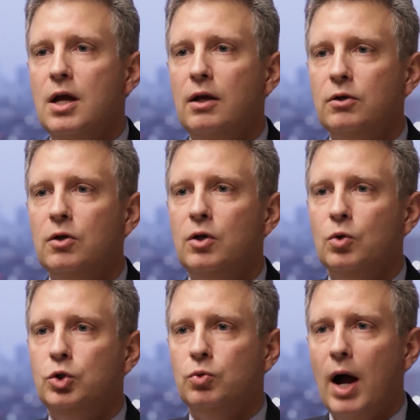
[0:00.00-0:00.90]
And
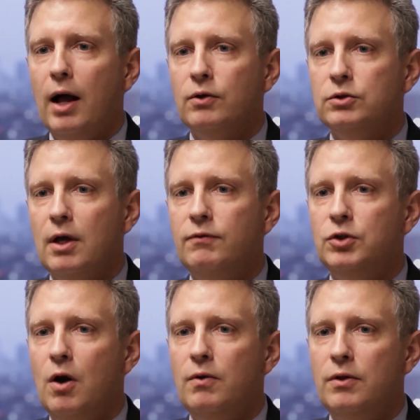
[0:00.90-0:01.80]
clinical trials have
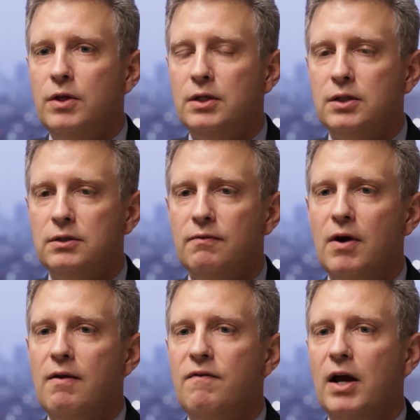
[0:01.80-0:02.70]
shown that this is a
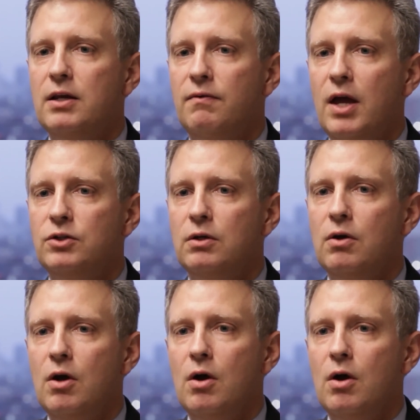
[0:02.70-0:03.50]
very effective agent